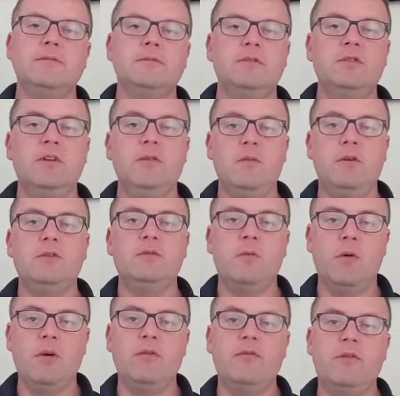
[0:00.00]
see what's
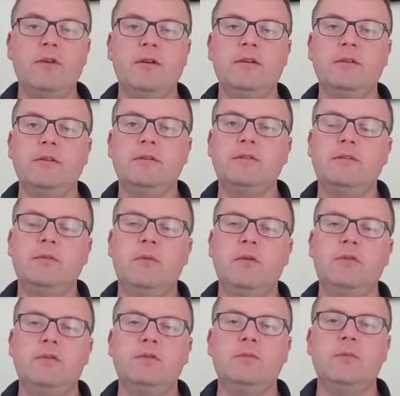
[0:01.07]
working for you and see
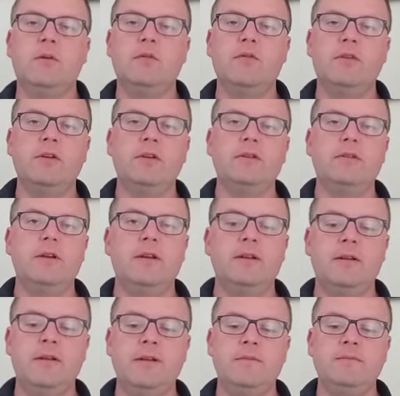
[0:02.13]
what doesn't work for you,
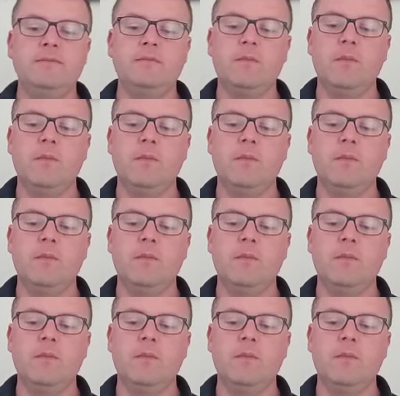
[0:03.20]
and then